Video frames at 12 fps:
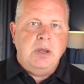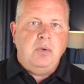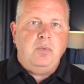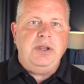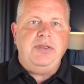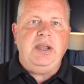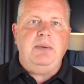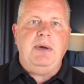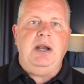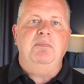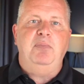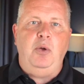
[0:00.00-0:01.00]
When you think about
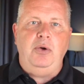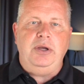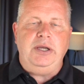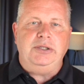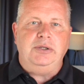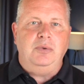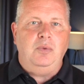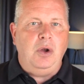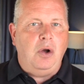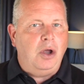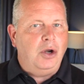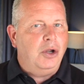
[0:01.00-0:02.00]
employees, we
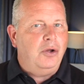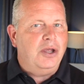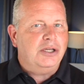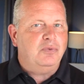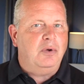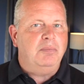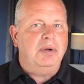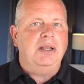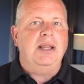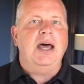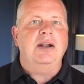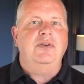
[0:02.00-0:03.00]
all know this one, but a
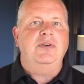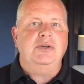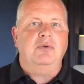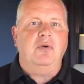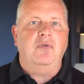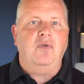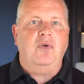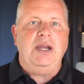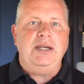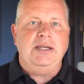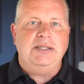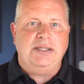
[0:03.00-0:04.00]
lot of us are
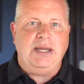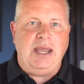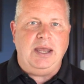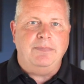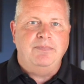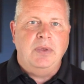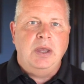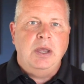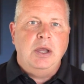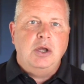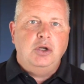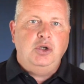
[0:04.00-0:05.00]
afraid to say it.
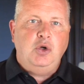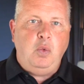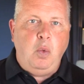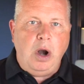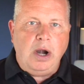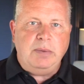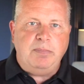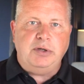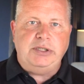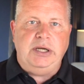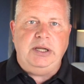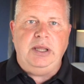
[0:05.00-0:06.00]

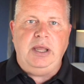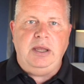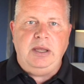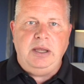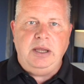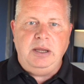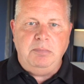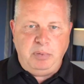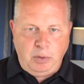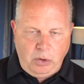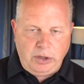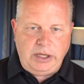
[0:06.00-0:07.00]
20% of the
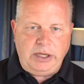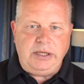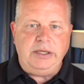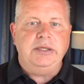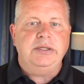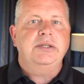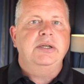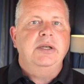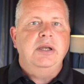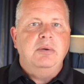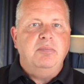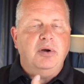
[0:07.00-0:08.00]
employees
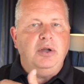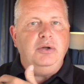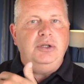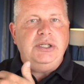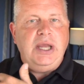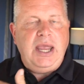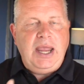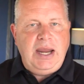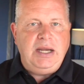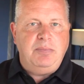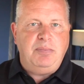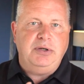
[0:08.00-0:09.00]
produce
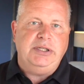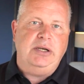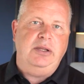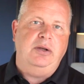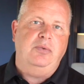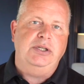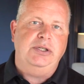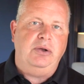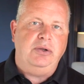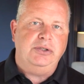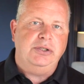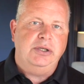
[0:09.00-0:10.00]
80% of the
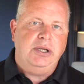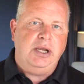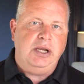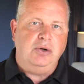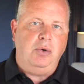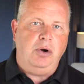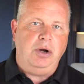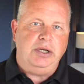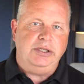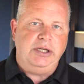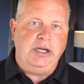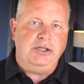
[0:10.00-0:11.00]
results in your
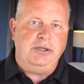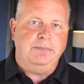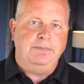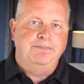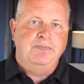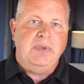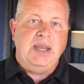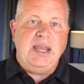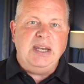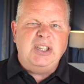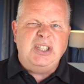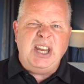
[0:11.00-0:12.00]
organization.
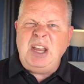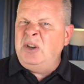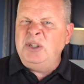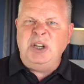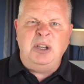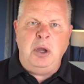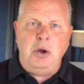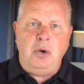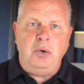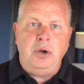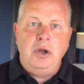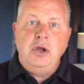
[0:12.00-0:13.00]
In sales
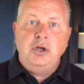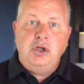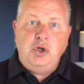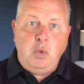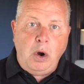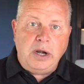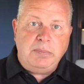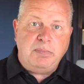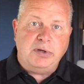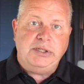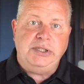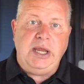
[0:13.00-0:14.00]
alone,
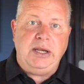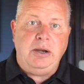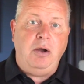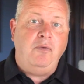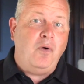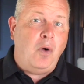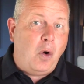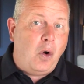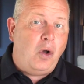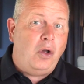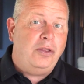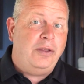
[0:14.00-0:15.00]
20% of
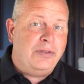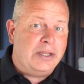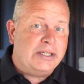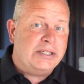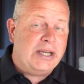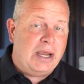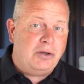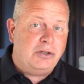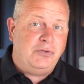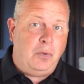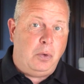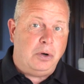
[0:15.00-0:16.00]
all of the sales
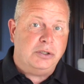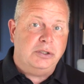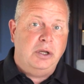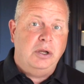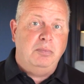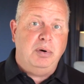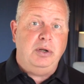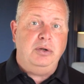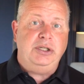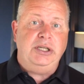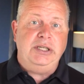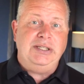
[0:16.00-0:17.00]
force
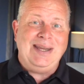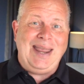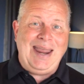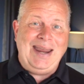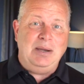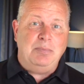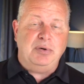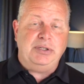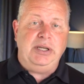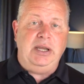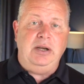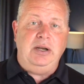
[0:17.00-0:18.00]
produces
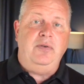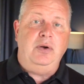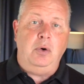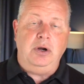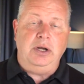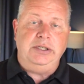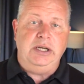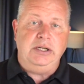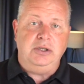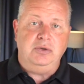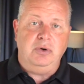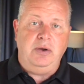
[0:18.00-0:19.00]
80% of an
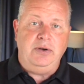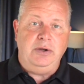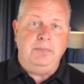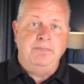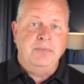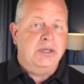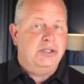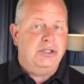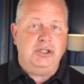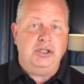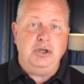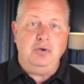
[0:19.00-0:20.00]
organization's revenue. It's
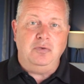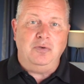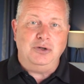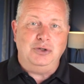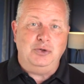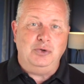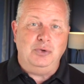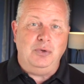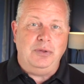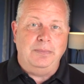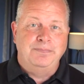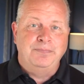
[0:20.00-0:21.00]
just a universal
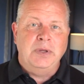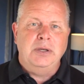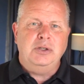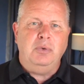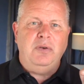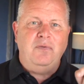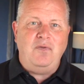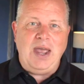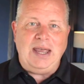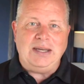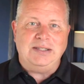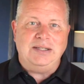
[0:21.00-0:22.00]
truth. So
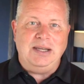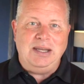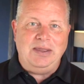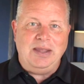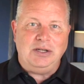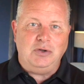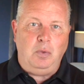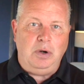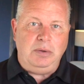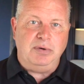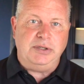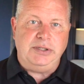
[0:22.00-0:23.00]
invest in that
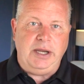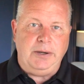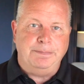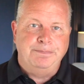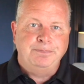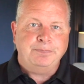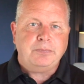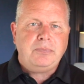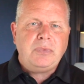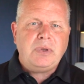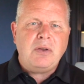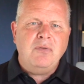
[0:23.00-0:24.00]
20%.
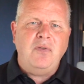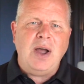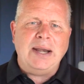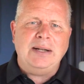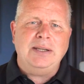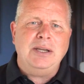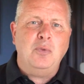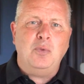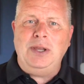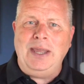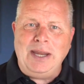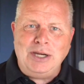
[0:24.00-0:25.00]
Finally,
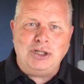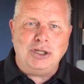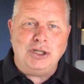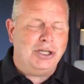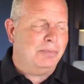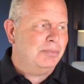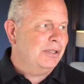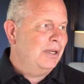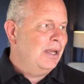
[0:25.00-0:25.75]
relationships.